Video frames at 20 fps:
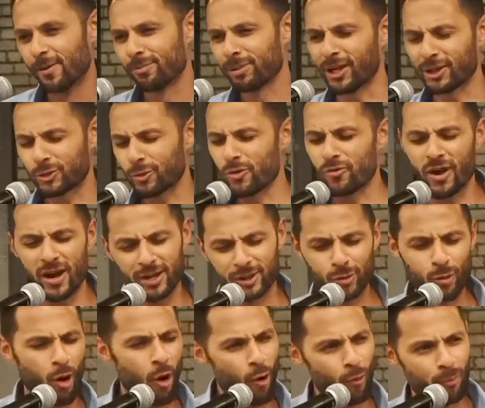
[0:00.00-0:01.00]
plus we ran
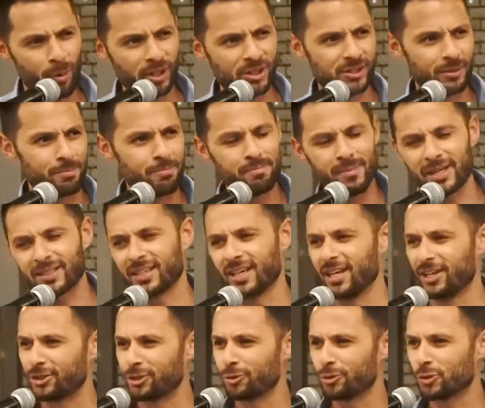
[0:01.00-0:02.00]
into a whole bunch of mess of
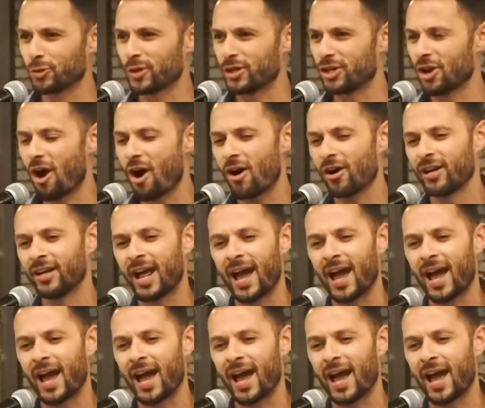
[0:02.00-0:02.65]
issues with Yarn,